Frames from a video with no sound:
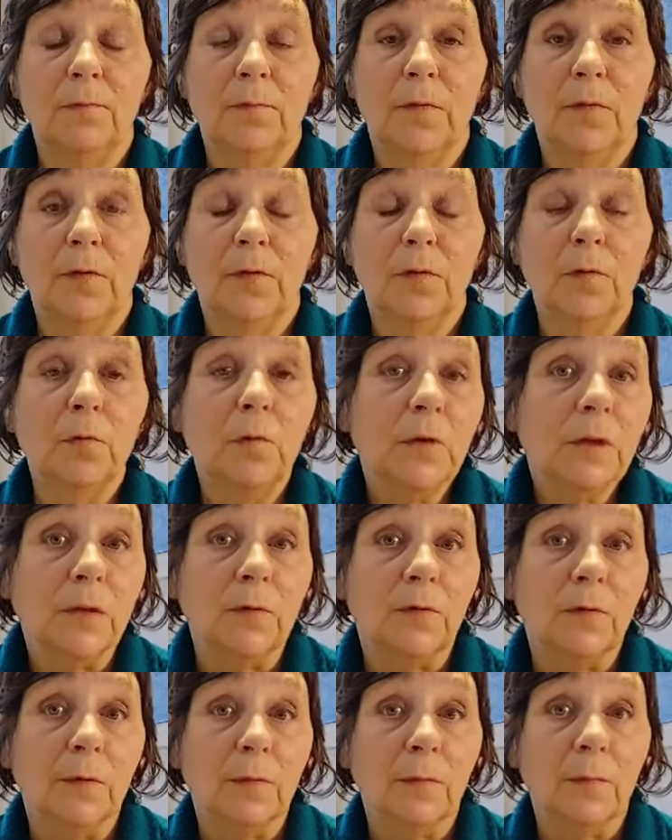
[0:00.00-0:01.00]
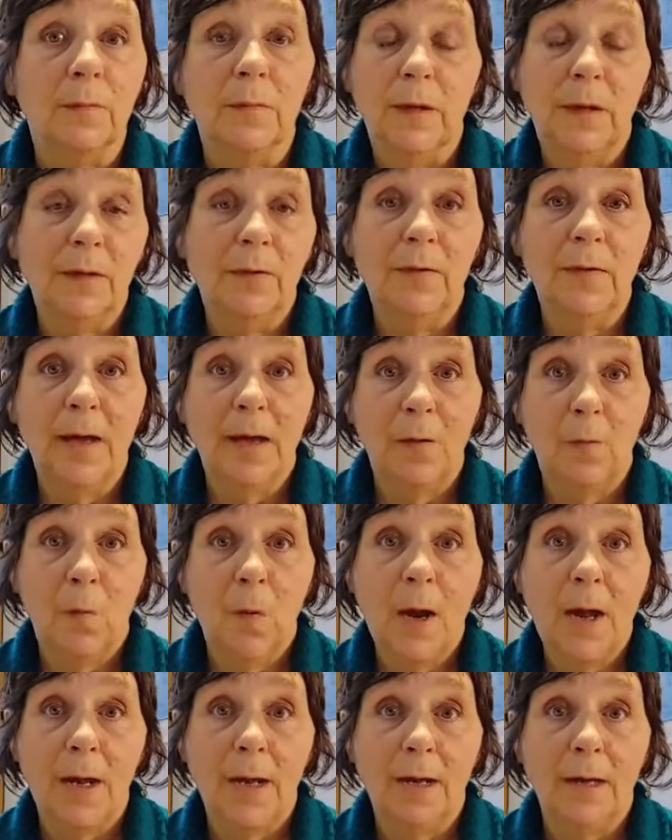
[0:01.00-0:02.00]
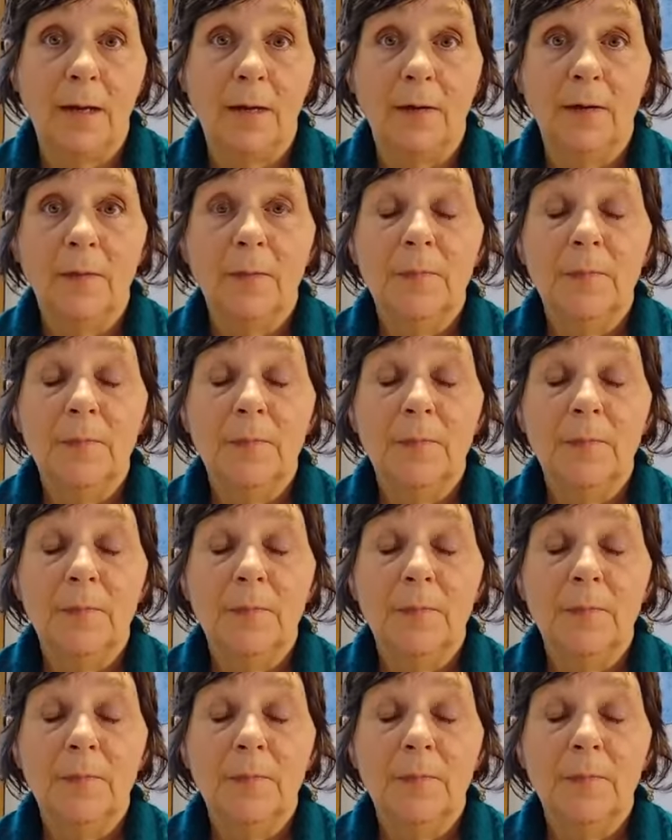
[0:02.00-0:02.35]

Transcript: thought of them in that way.